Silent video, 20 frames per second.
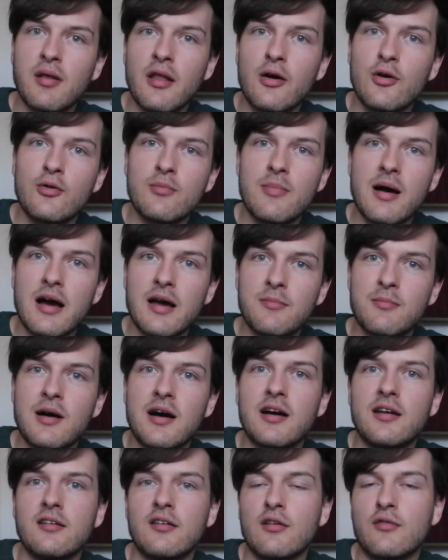blown my
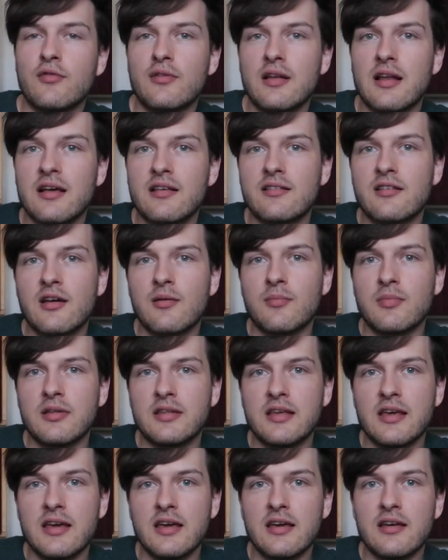mind over the last couple
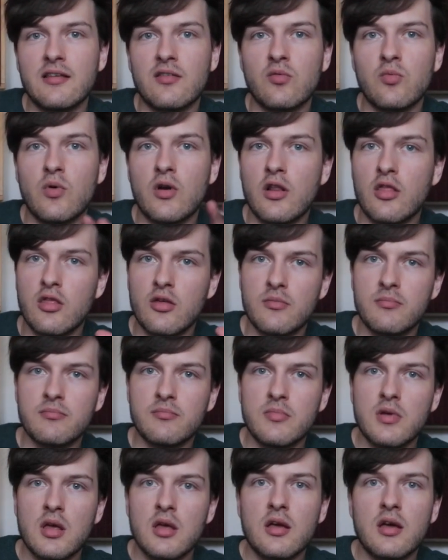of years. One of
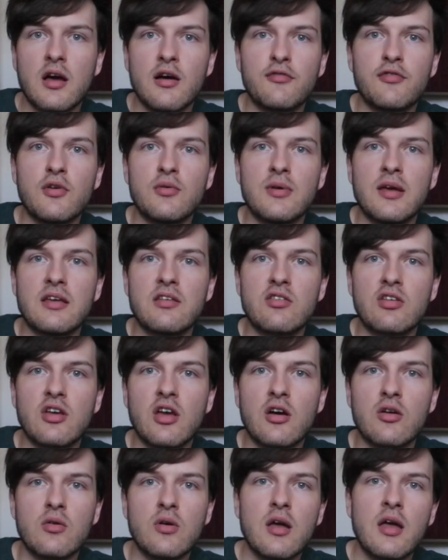them a few years
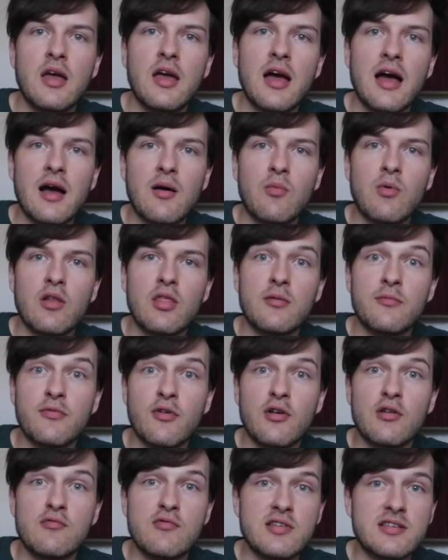ago and one of them
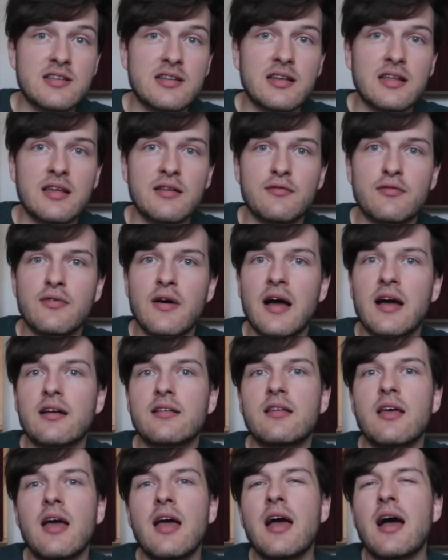very recently in
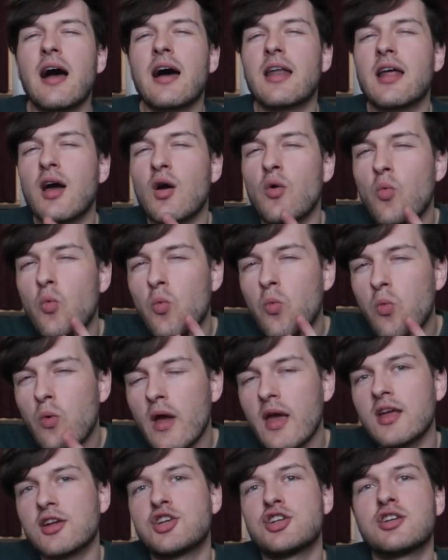fact and I
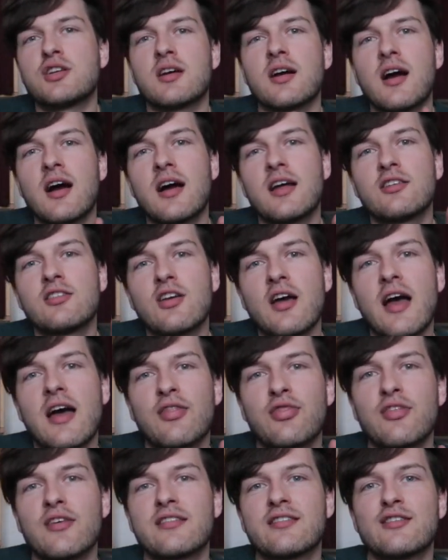wish I'd
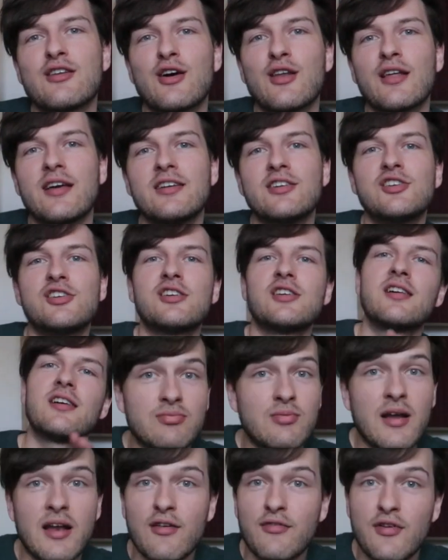had this knowledge
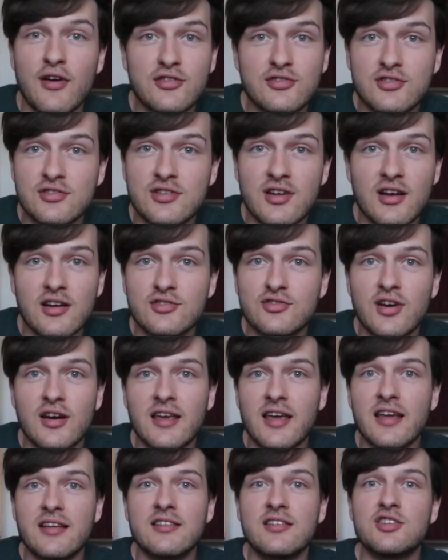when I first started trying
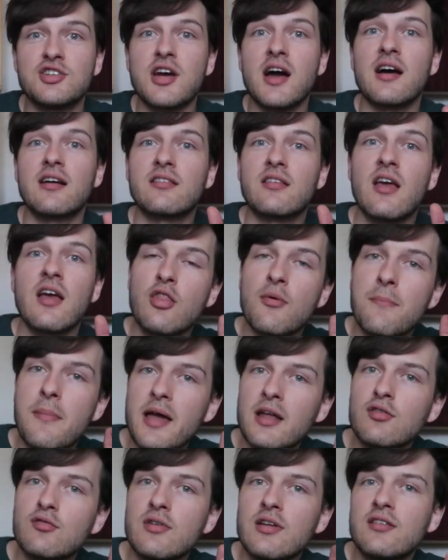to get into jazz. The
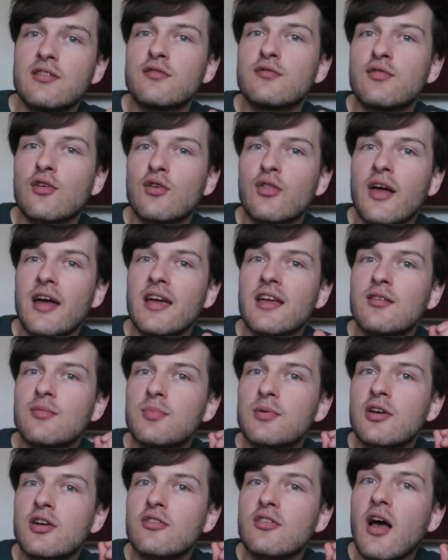main reason for that is
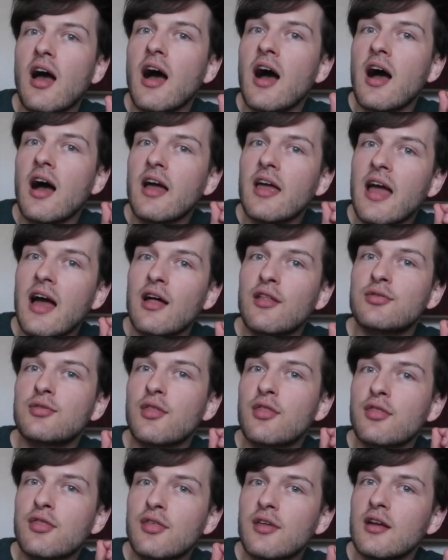because I had
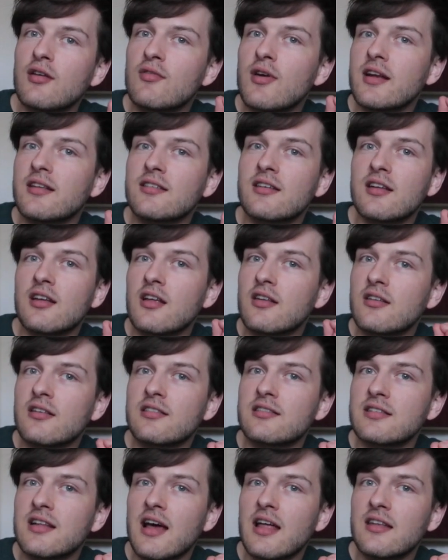the theoretical
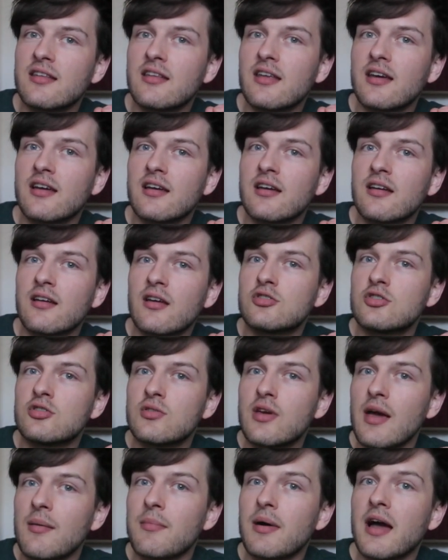understanding
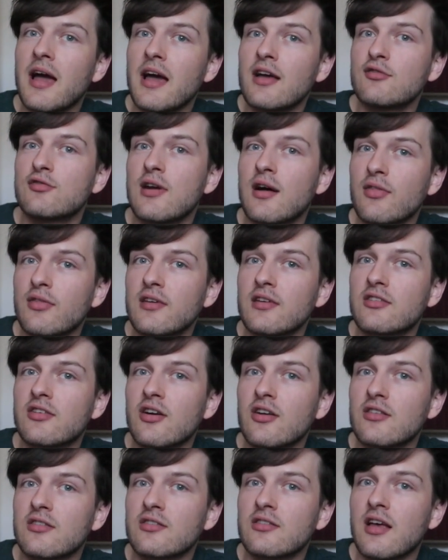to get my head around these
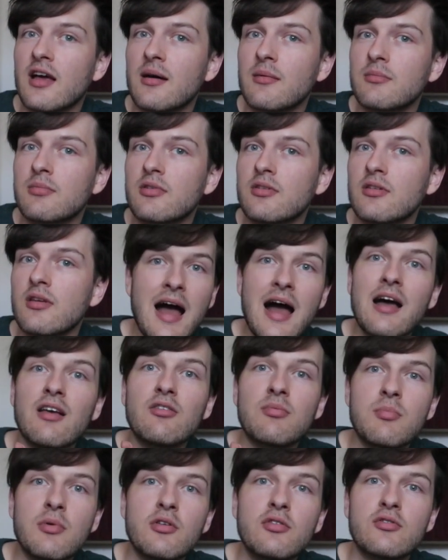concepts,
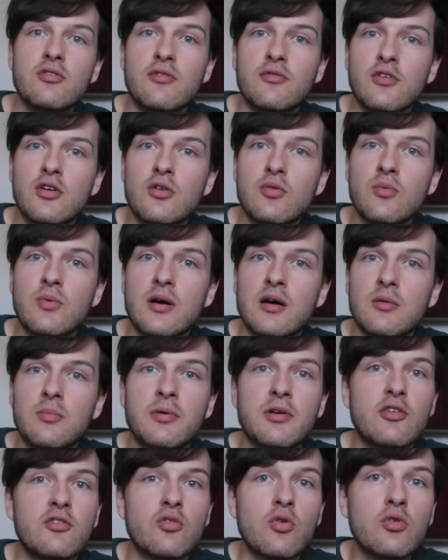as most of you will,
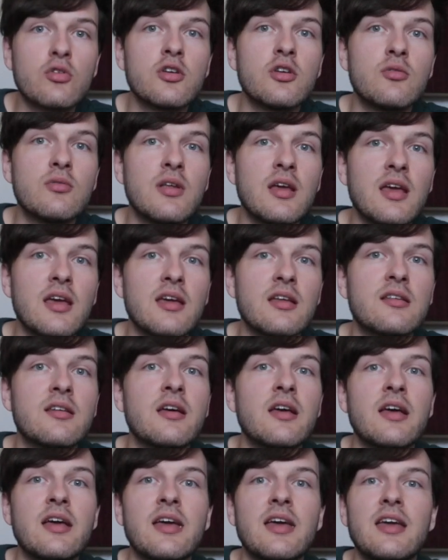because all you need
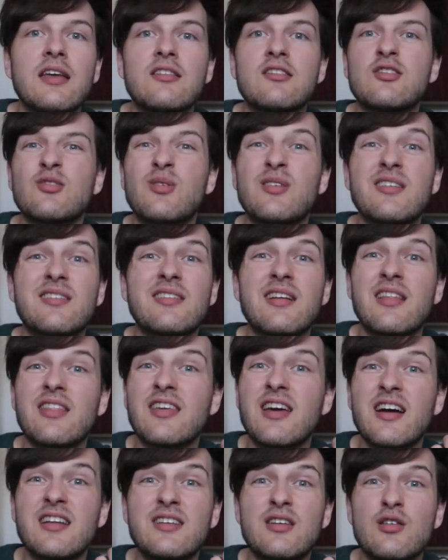is to
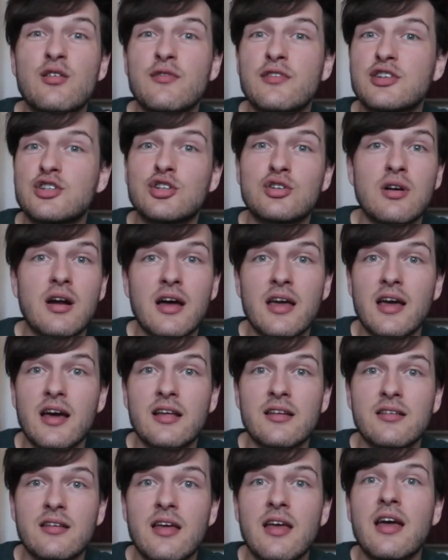understand the idea of a
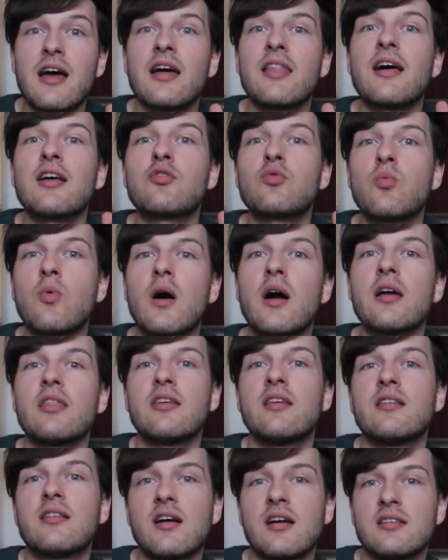triad, and that's why
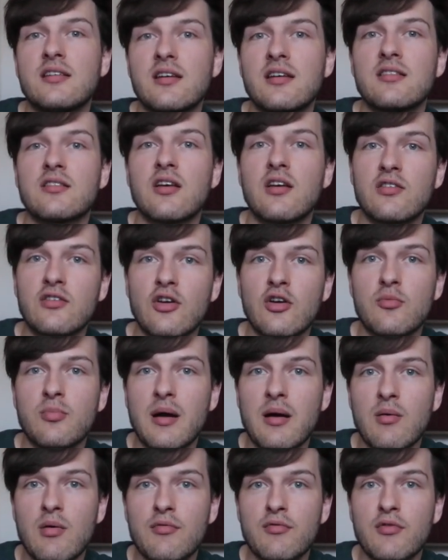these ideas are so
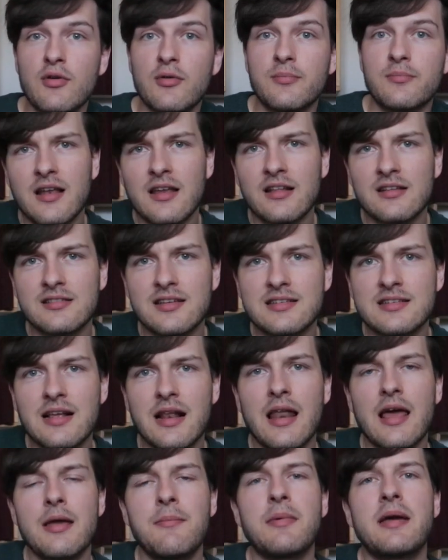powerful. A little
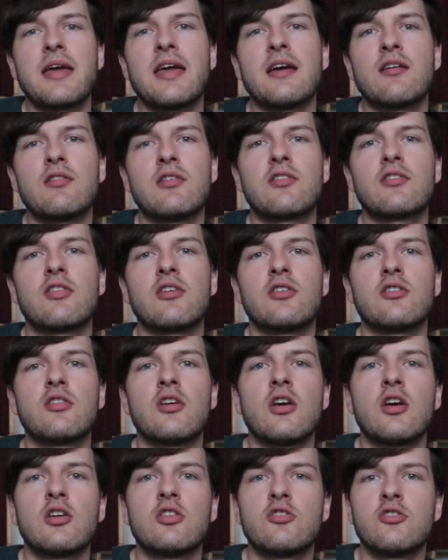disclaimer here is that
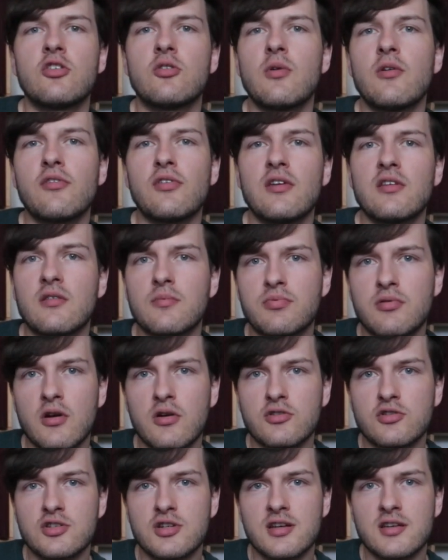two of these
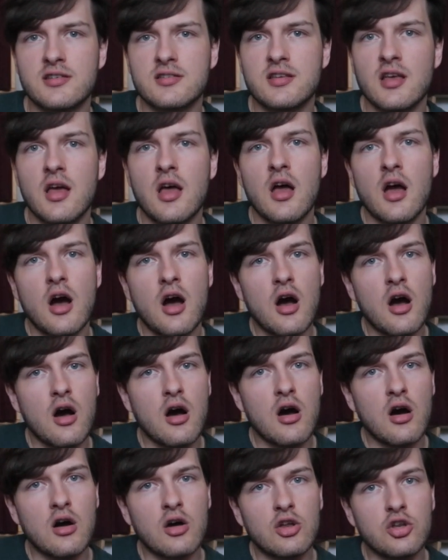approaches
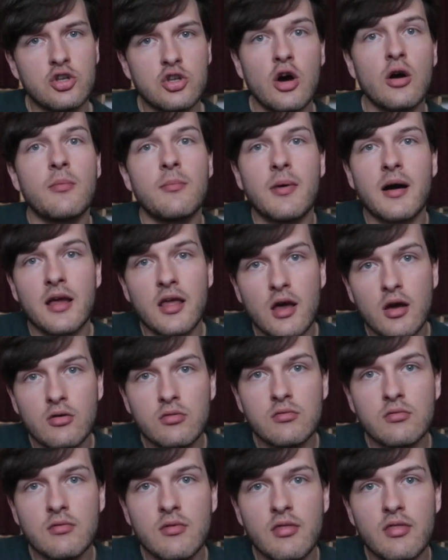are not my
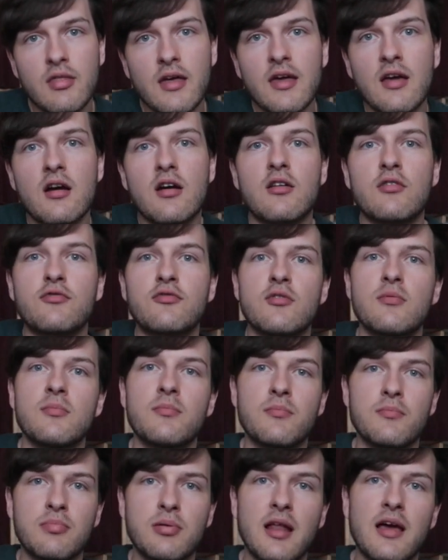own. They are
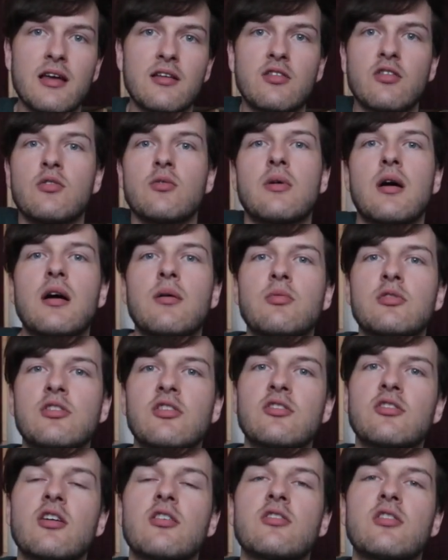from players who I will
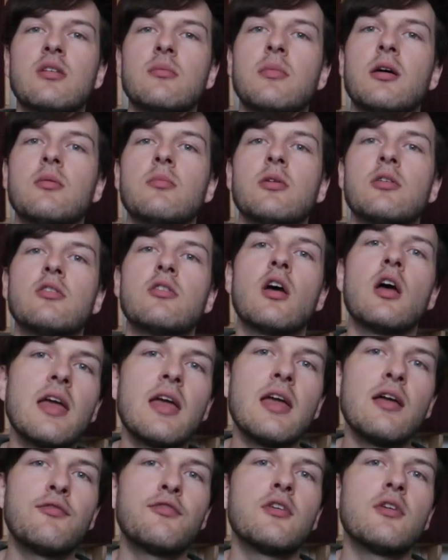discuss in a moment.
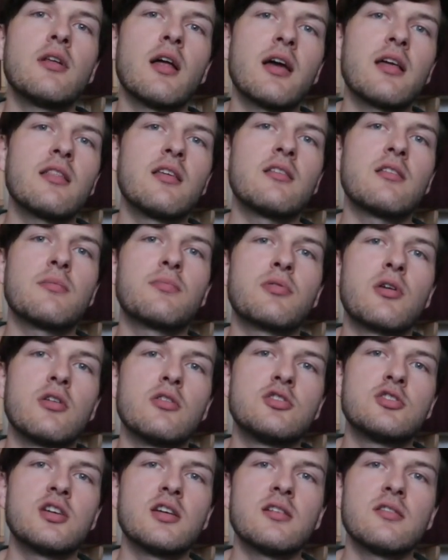If you like these
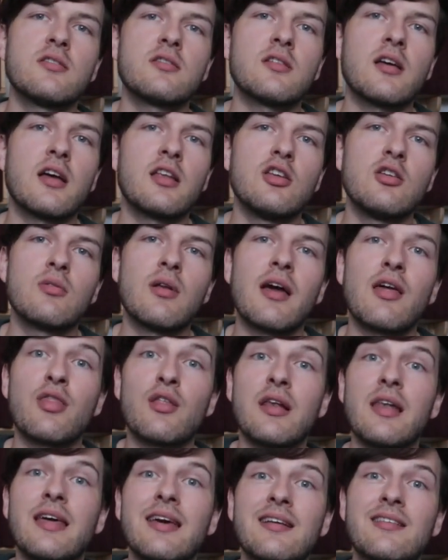approaches and you like
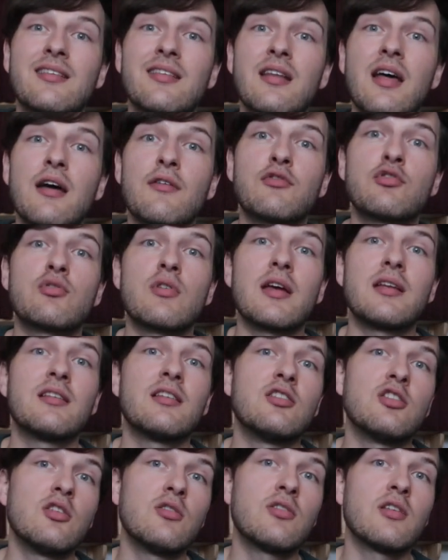the licks that I've
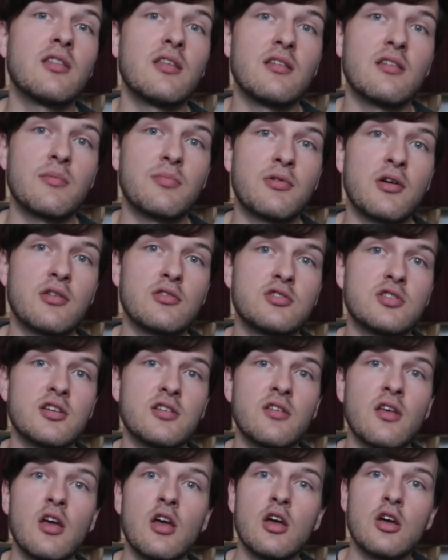created using these
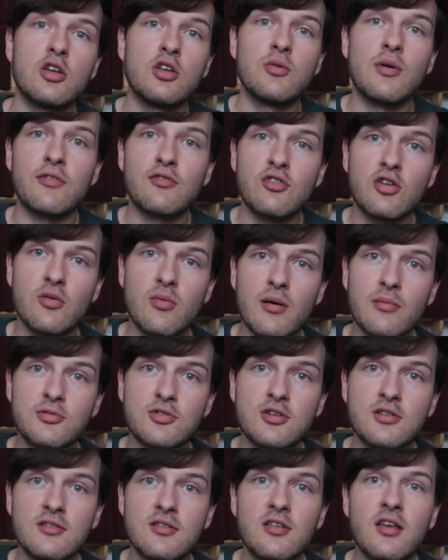approaches, you have two
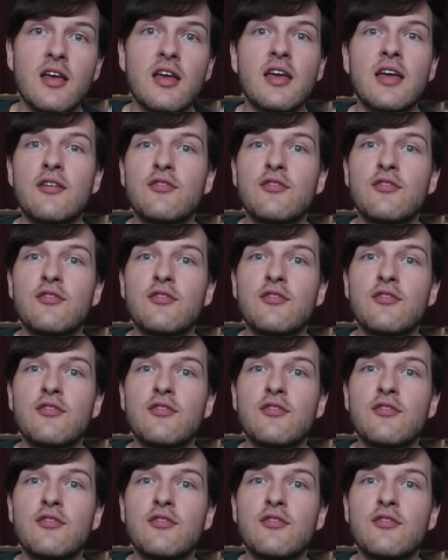options.